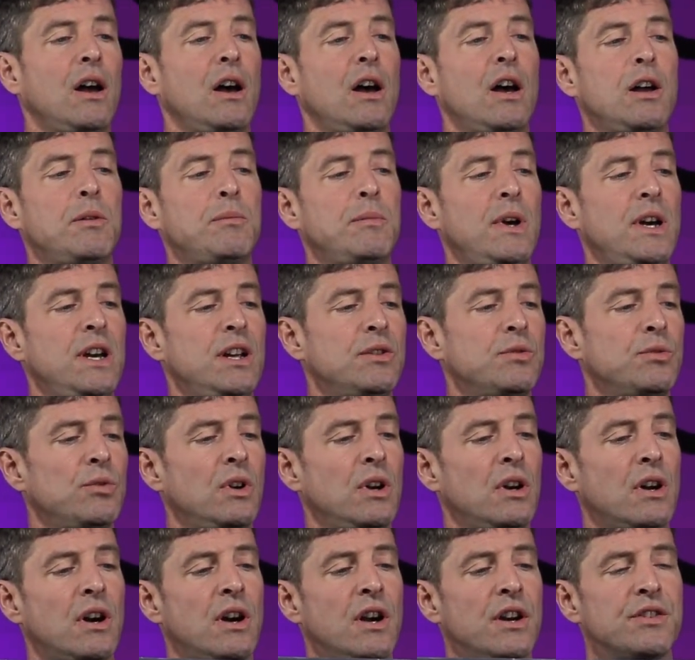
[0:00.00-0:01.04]
I made
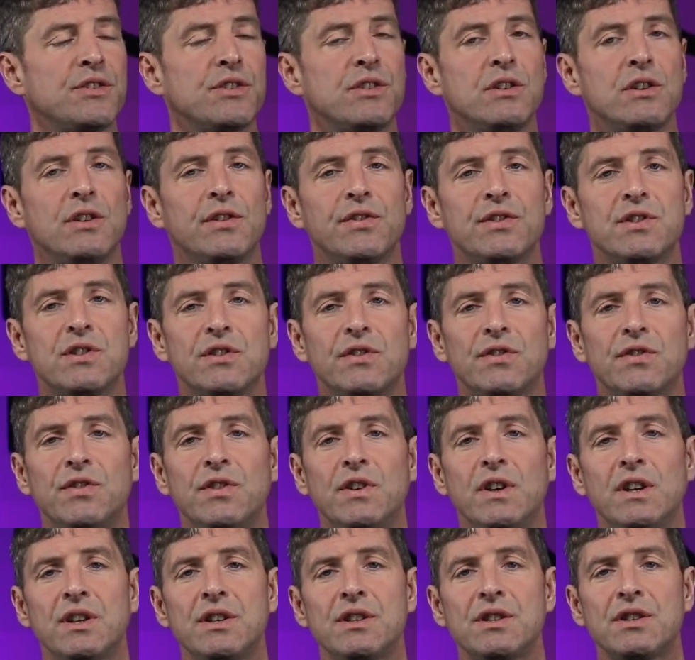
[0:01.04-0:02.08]
one large enough to
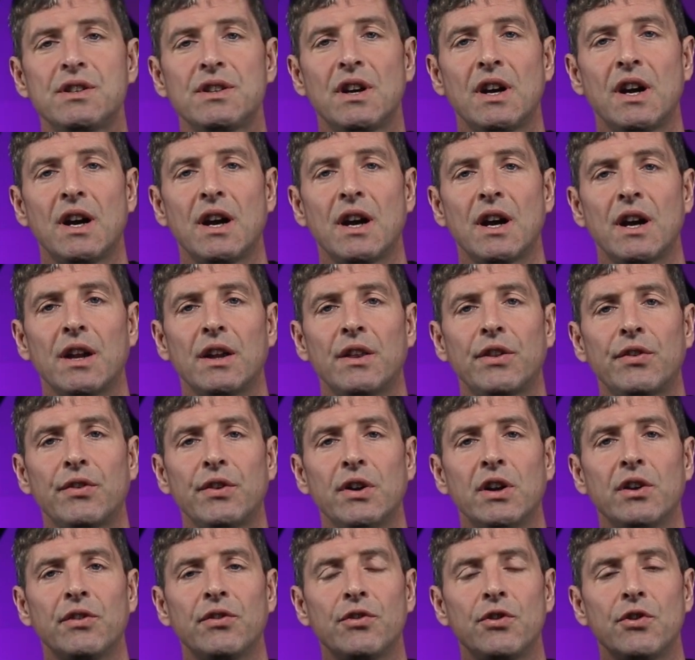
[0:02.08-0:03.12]
fit
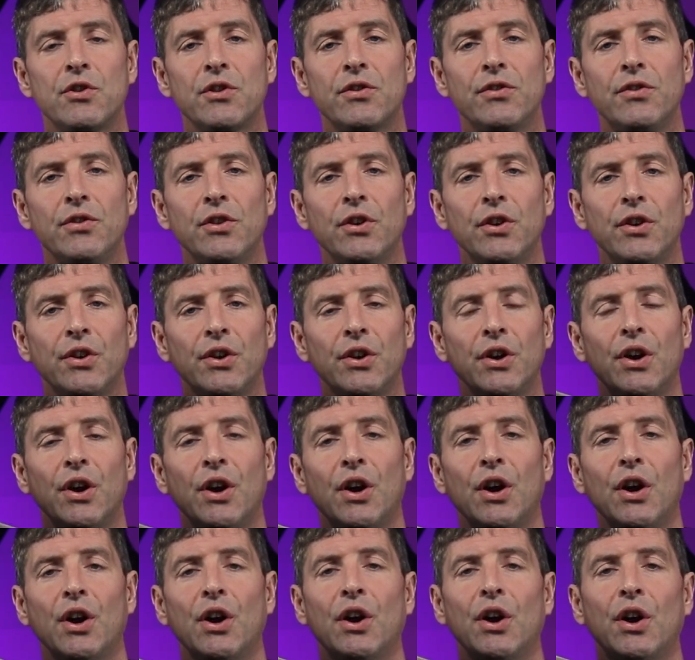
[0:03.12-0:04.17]
3 and 4 foot
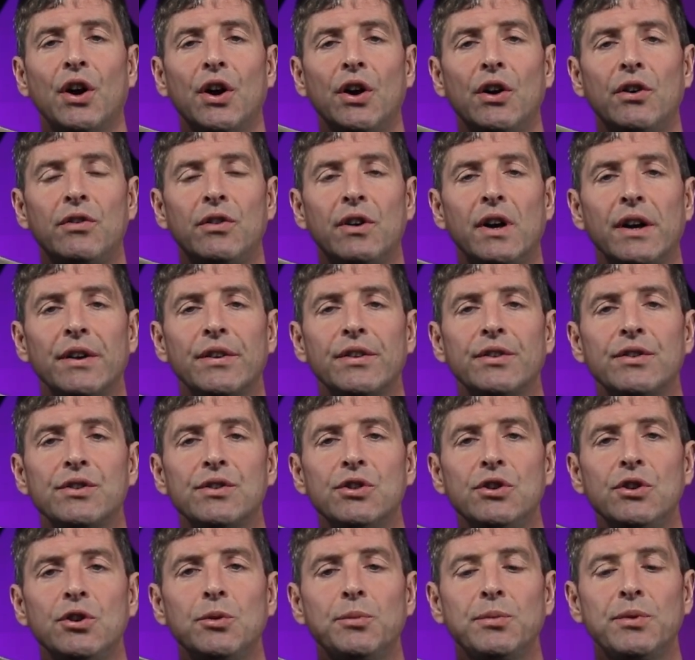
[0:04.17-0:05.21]
fluorescent
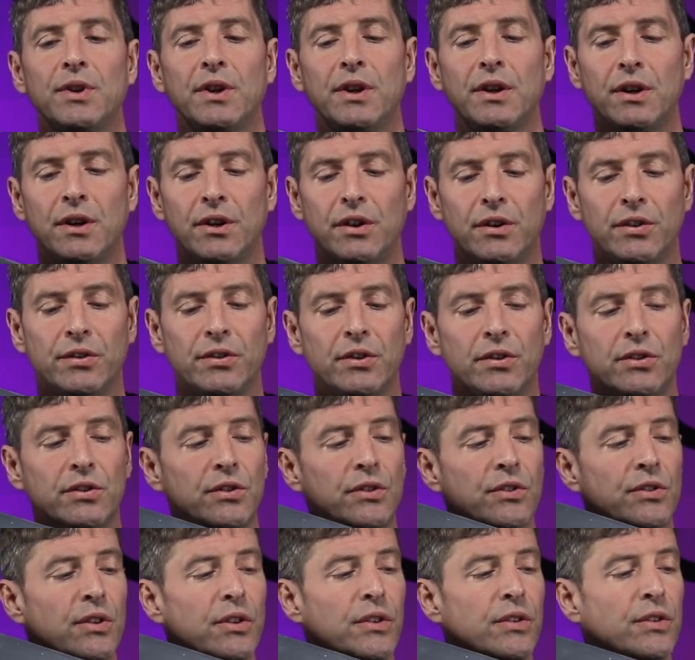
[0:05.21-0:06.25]
tubes in here, such
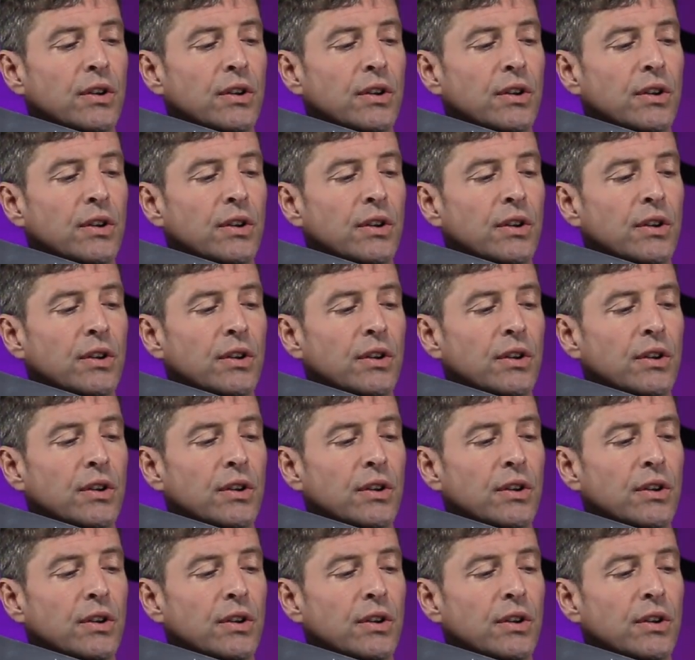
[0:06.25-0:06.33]
as the